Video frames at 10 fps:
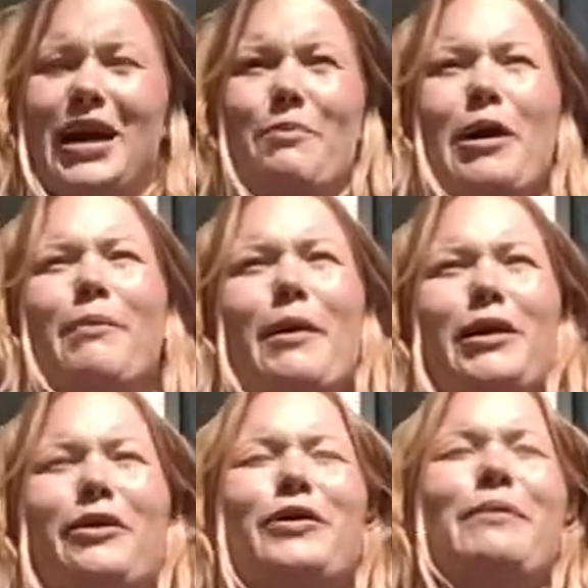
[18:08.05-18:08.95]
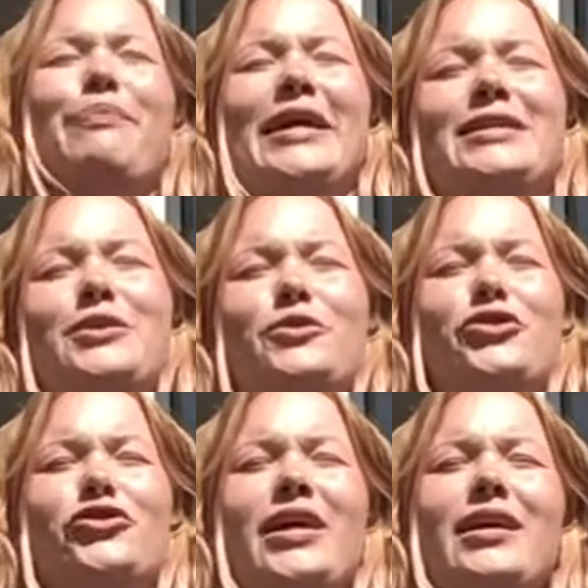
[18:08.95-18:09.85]
up, like we're a big tall
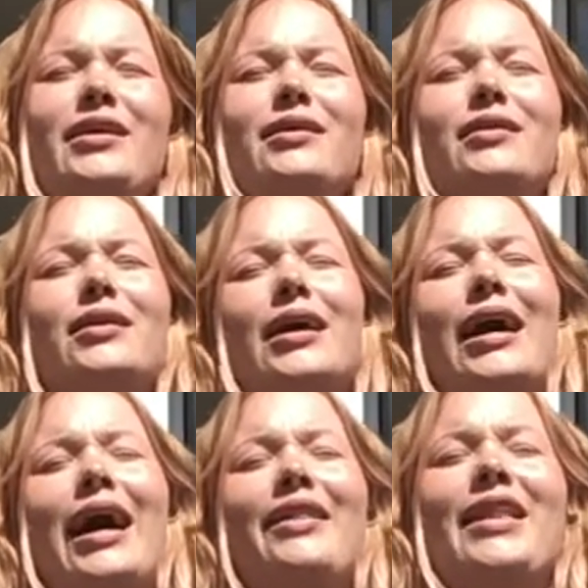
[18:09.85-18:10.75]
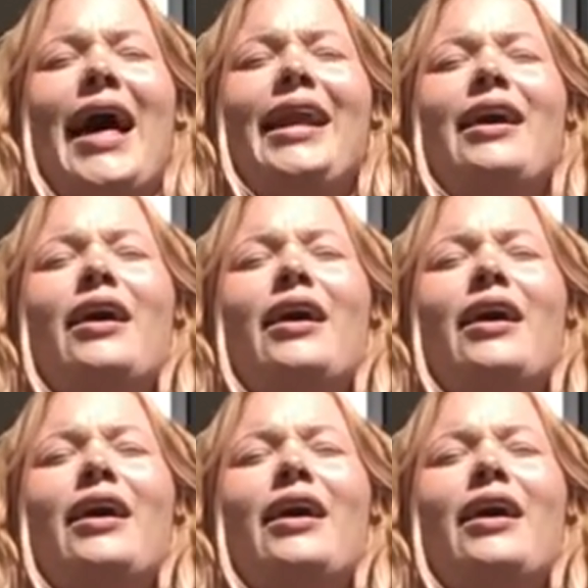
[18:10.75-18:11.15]
tree. And then